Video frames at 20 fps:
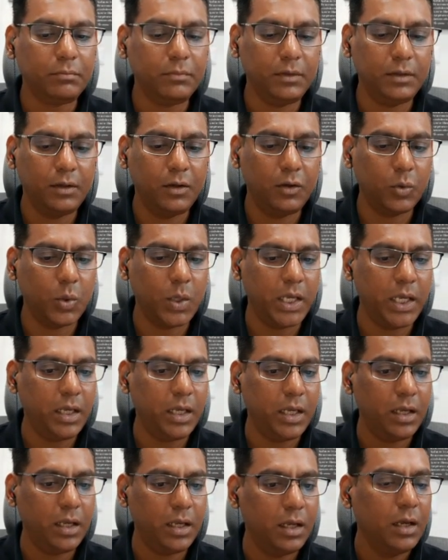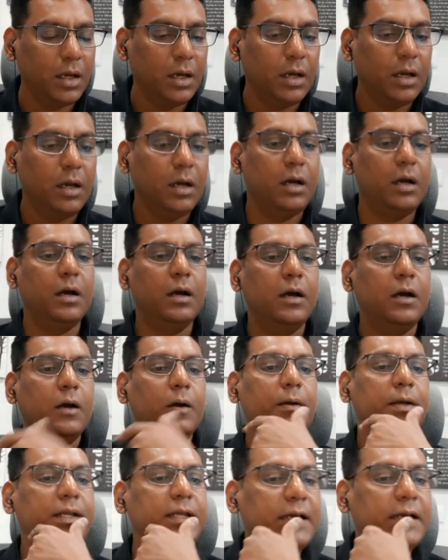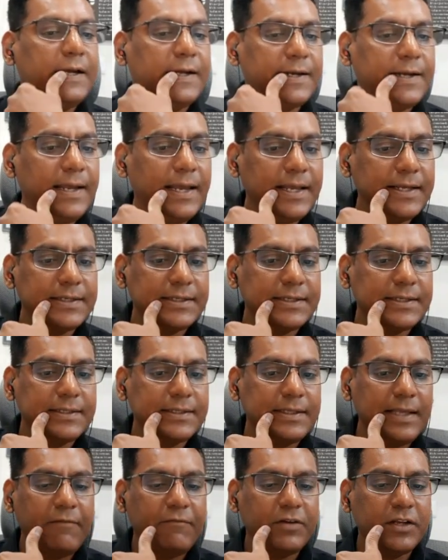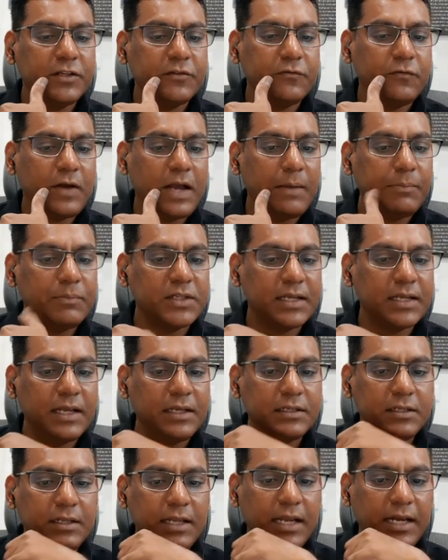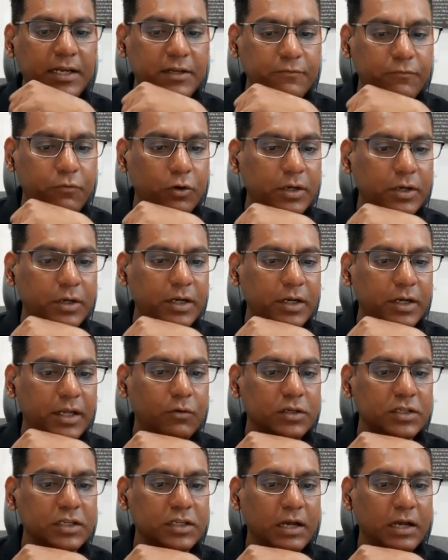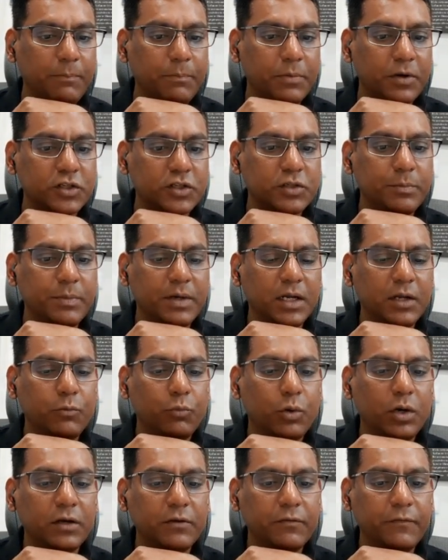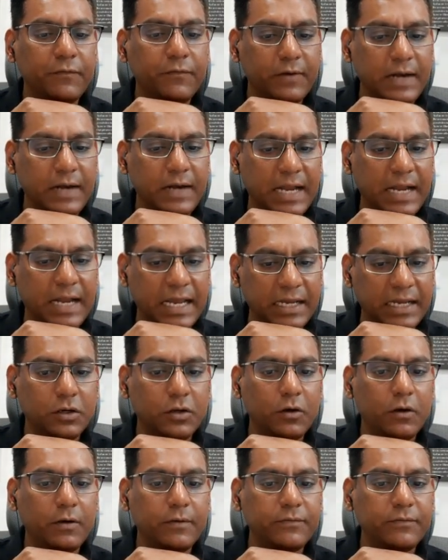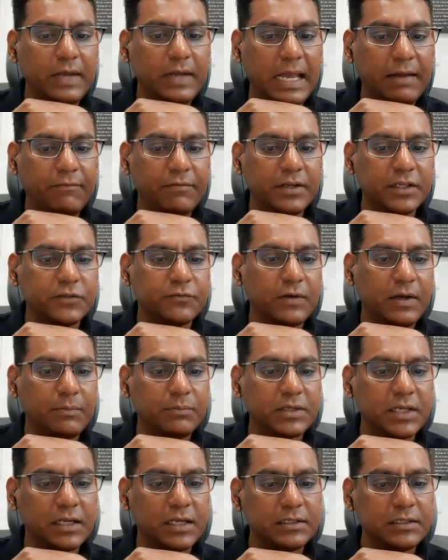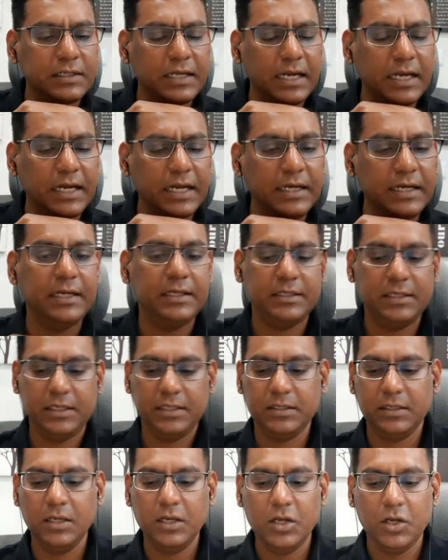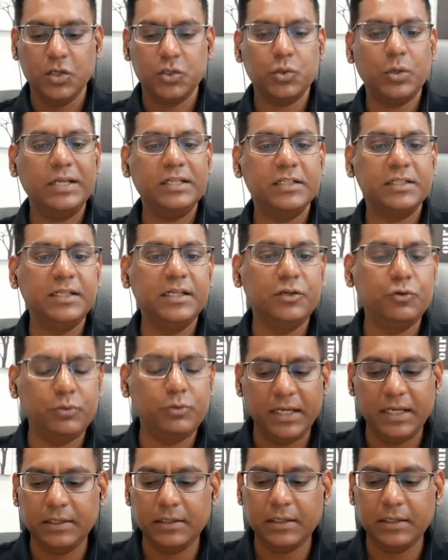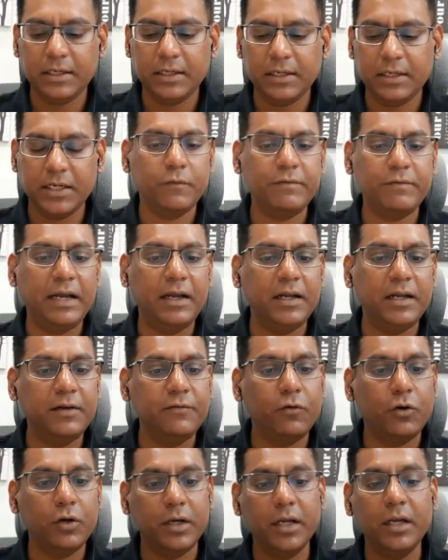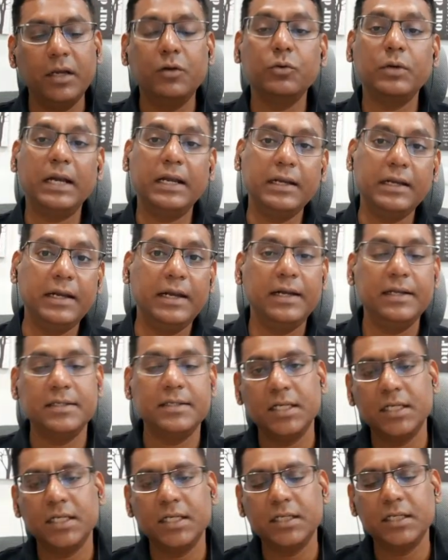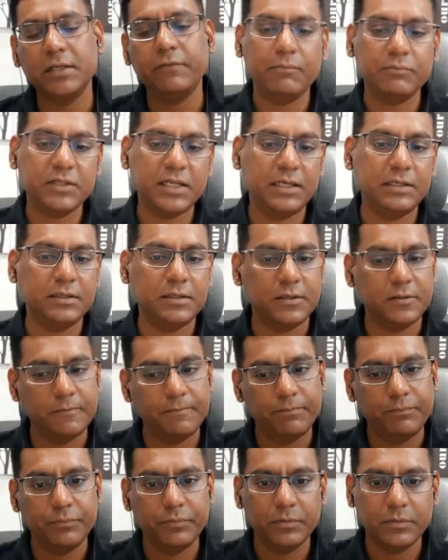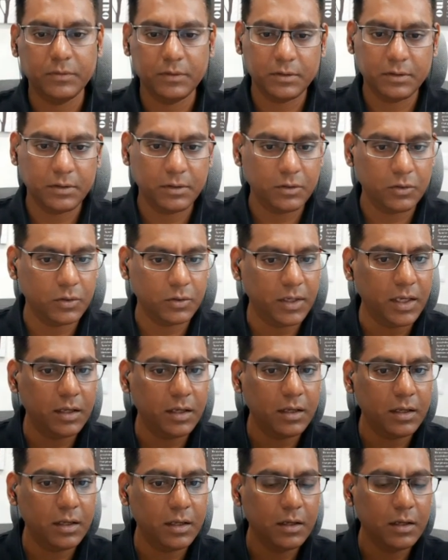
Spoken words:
Okay. In country X, the average farm size in 1940 was approximately what fraction of average farm size in 1986? So I just need to take the ratio of 1940 to 1986 farm sizes. Okay.